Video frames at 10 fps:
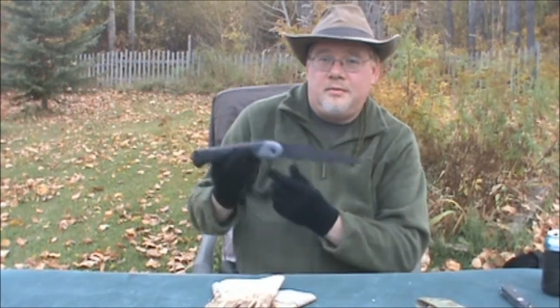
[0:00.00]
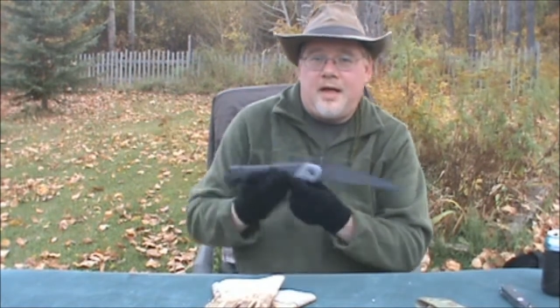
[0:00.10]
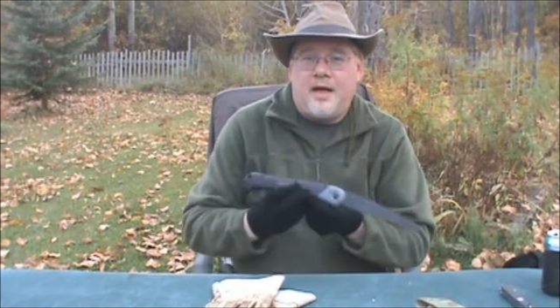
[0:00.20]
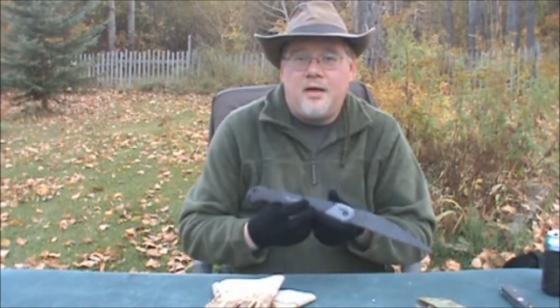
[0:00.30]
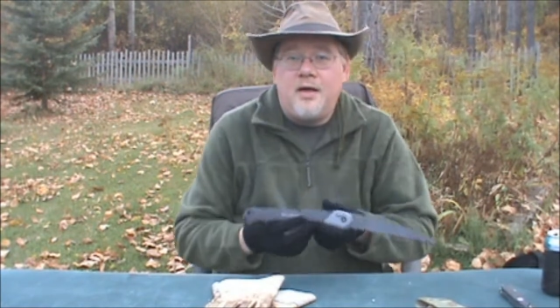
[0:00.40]

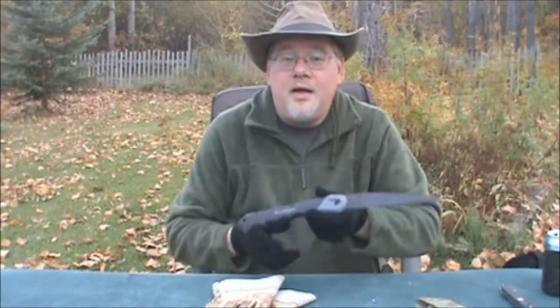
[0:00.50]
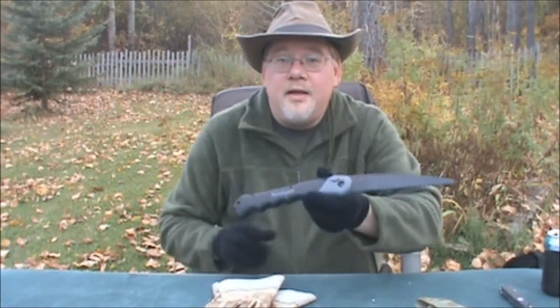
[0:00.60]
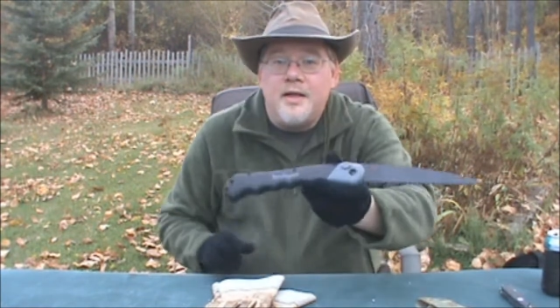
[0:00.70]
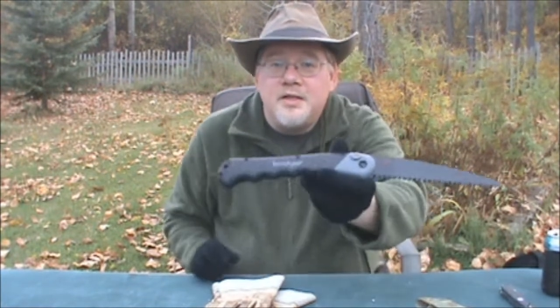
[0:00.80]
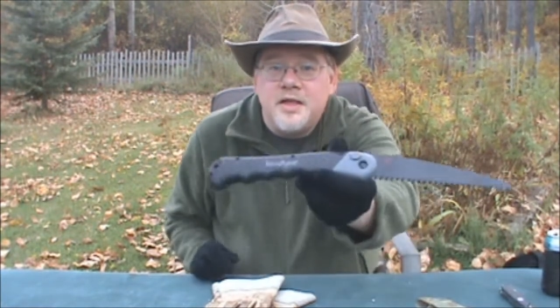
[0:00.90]
Now,
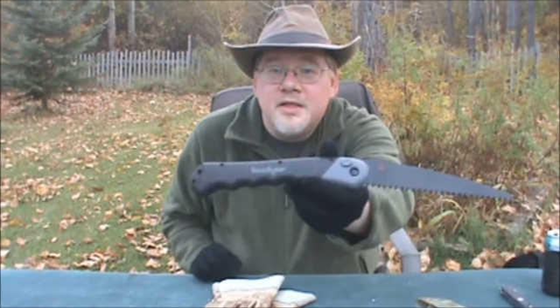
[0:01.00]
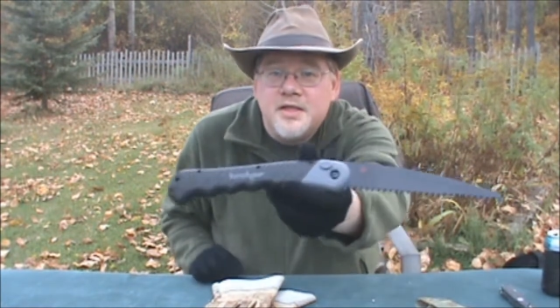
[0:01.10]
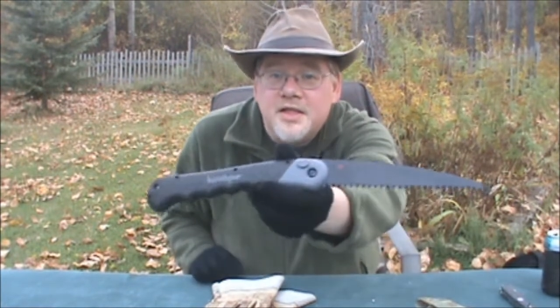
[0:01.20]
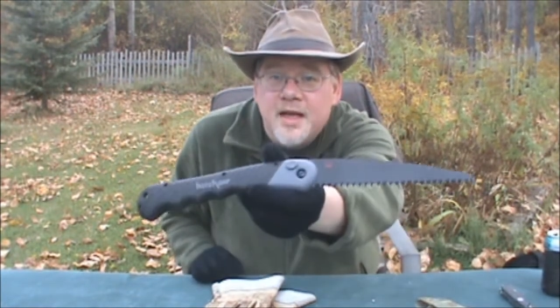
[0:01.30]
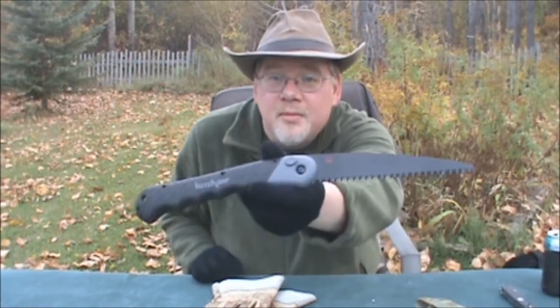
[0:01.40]
this is the
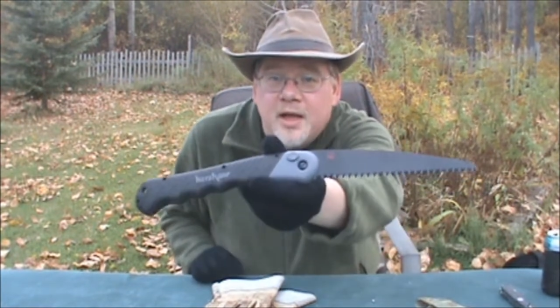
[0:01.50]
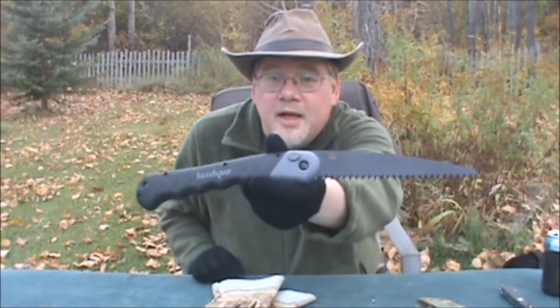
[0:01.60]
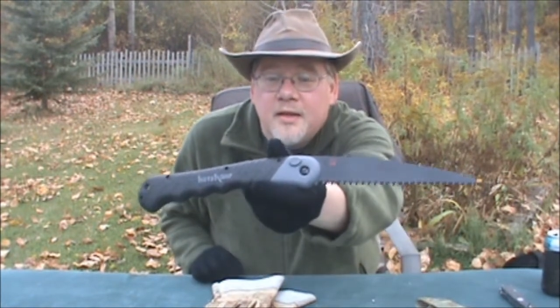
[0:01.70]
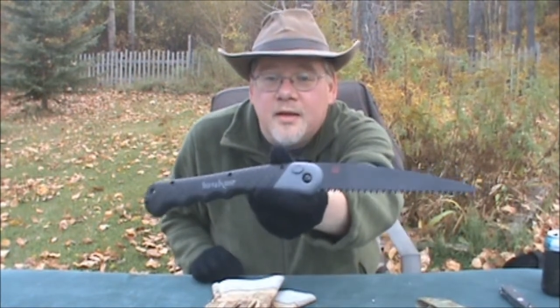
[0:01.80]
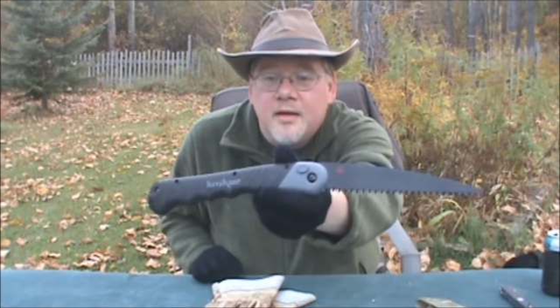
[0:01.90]
same
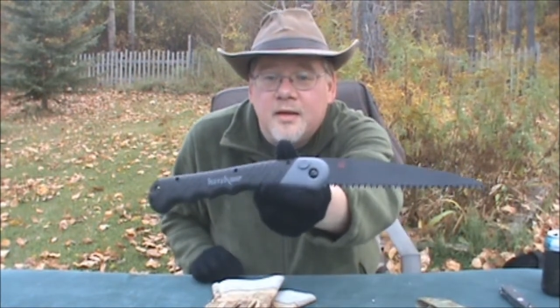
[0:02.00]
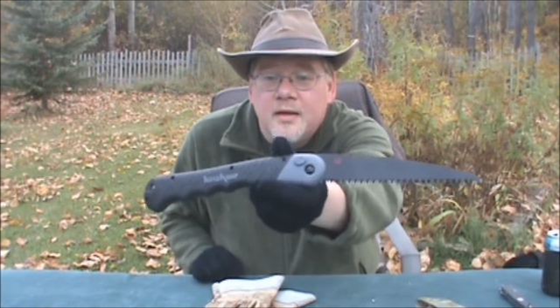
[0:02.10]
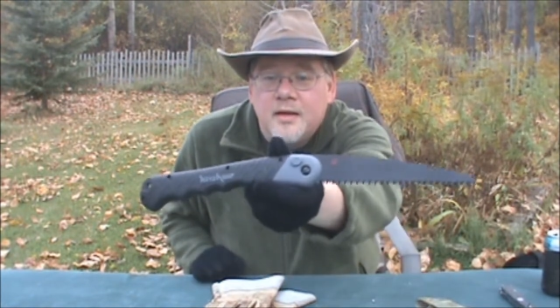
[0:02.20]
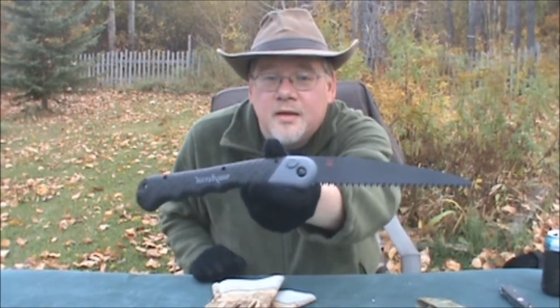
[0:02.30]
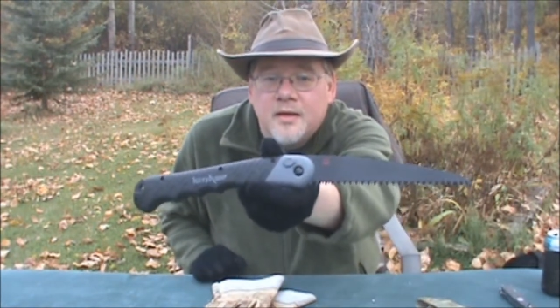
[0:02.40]
length
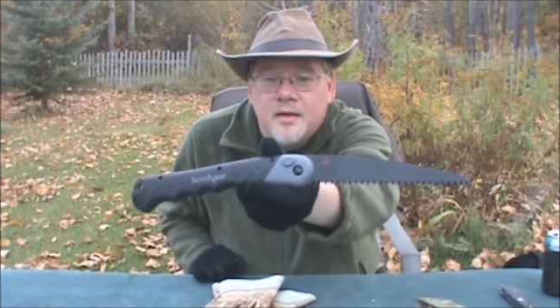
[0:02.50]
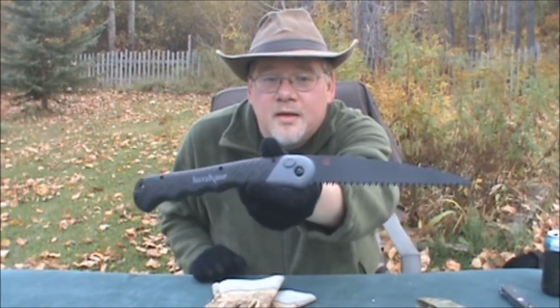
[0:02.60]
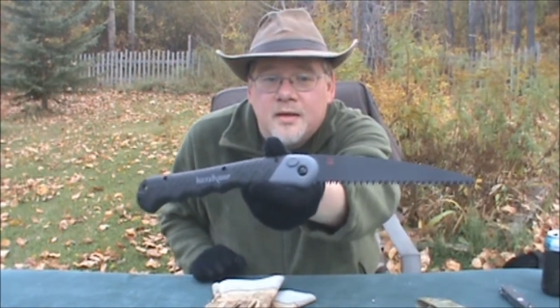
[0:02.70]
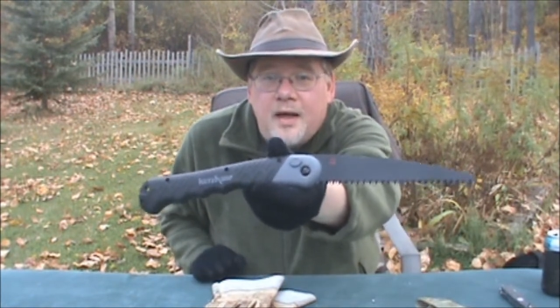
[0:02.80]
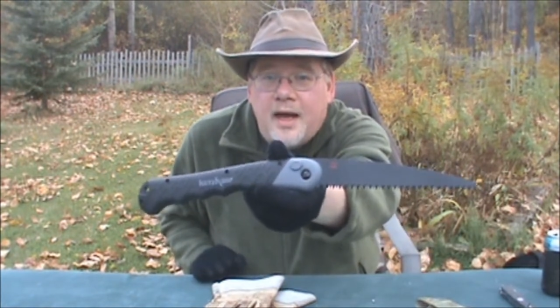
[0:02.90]

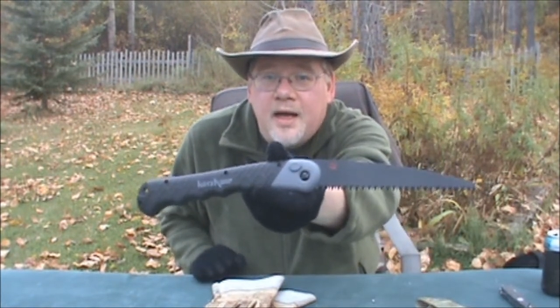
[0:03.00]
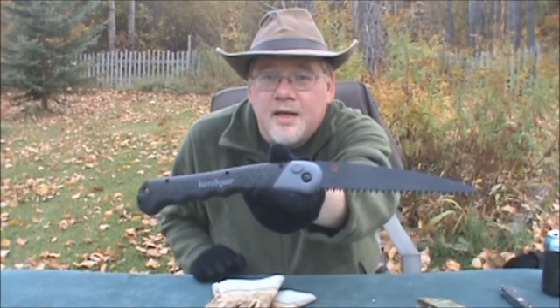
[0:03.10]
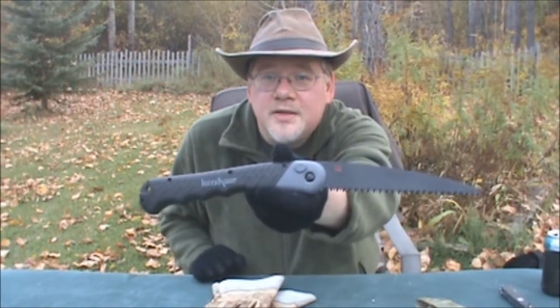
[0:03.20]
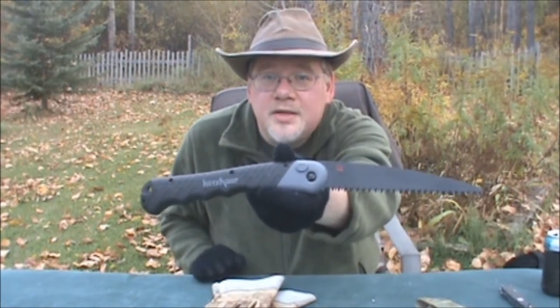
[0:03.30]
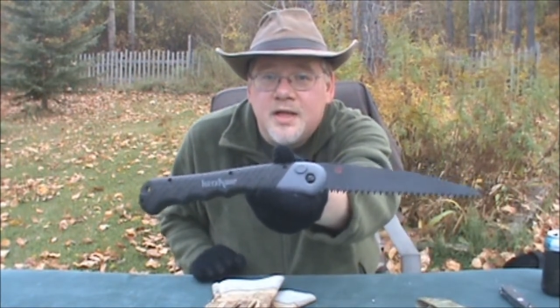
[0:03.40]

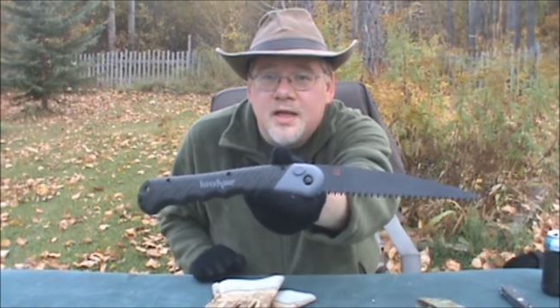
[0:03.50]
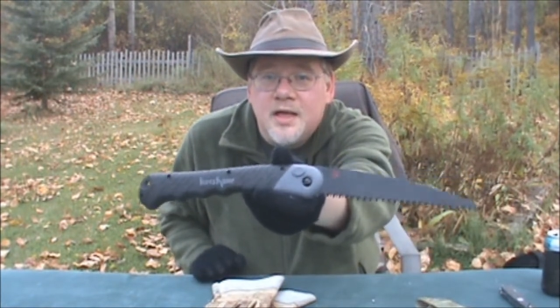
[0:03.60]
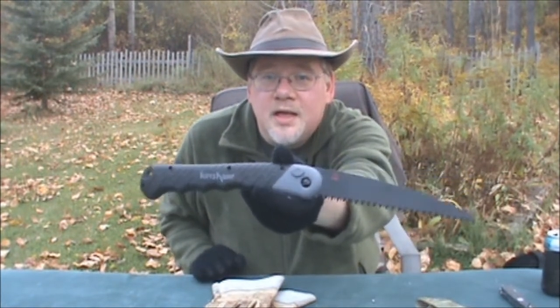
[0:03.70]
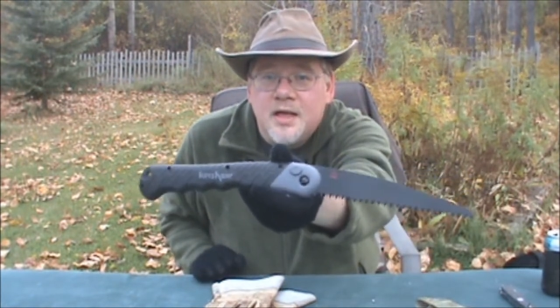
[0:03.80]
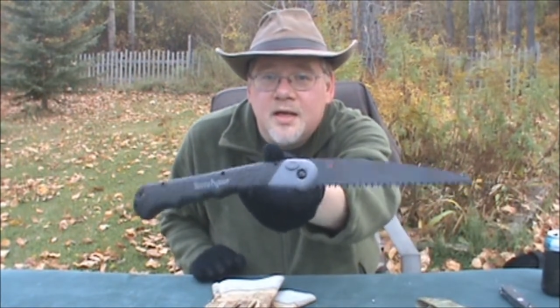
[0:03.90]
as
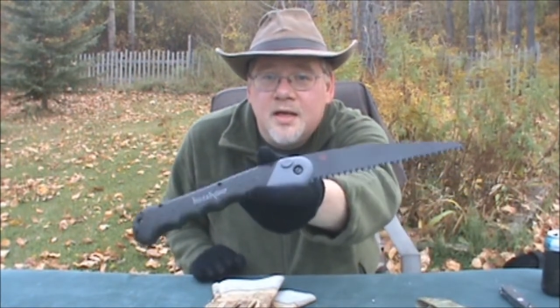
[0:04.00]
the